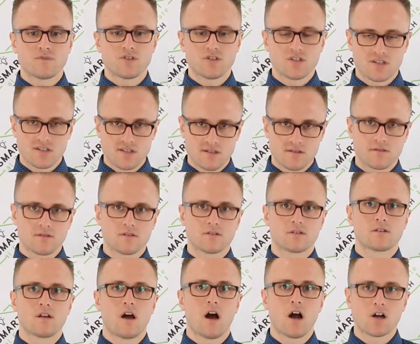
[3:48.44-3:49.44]
just
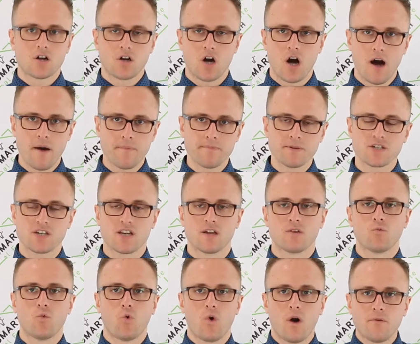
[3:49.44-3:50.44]

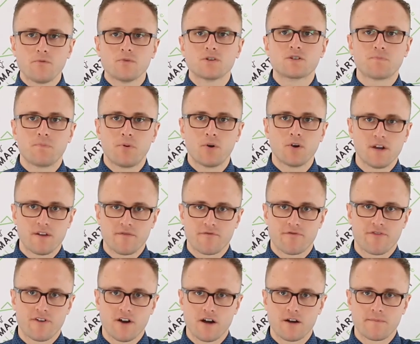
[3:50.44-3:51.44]
accomplishing what was put in
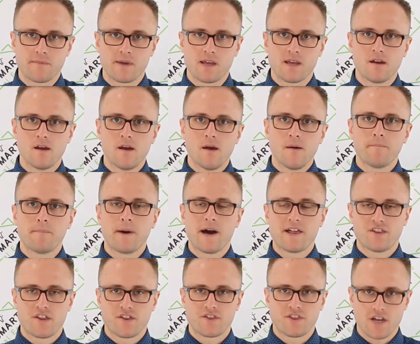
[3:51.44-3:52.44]
front of me
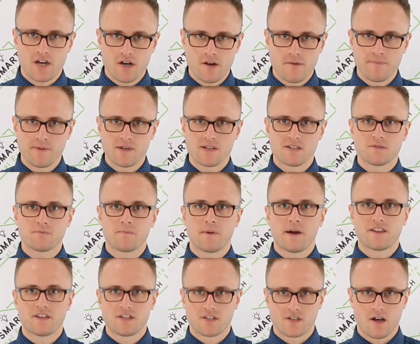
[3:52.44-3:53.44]
by the therapists,
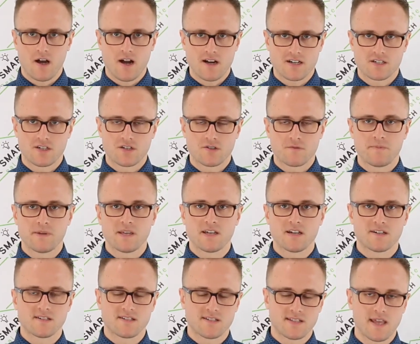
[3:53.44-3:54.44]
by the doctors,
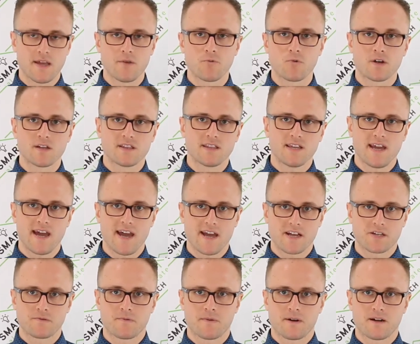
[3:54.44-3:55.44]
because they were the
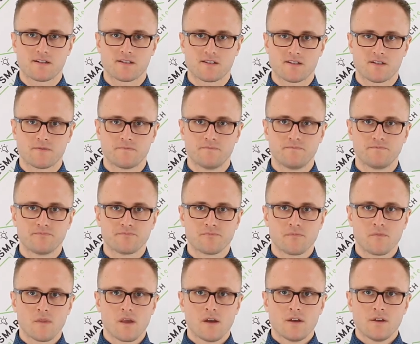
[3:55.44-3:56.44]
experts.
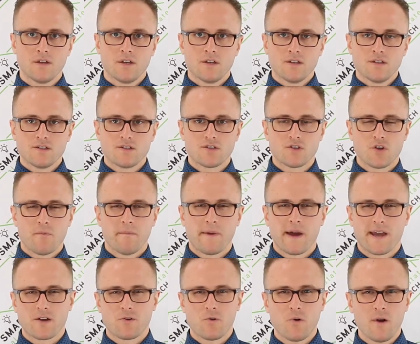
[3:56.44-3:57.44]
So
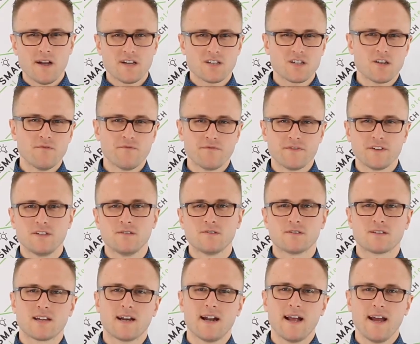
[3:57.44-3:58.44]
my question for you
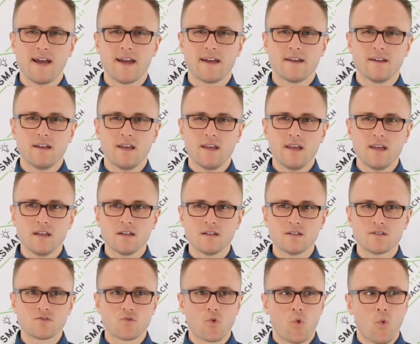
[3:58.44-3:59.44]
today
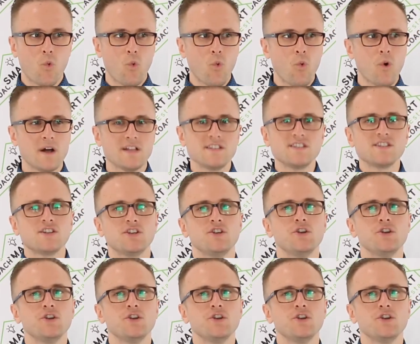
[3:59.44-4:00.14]
is once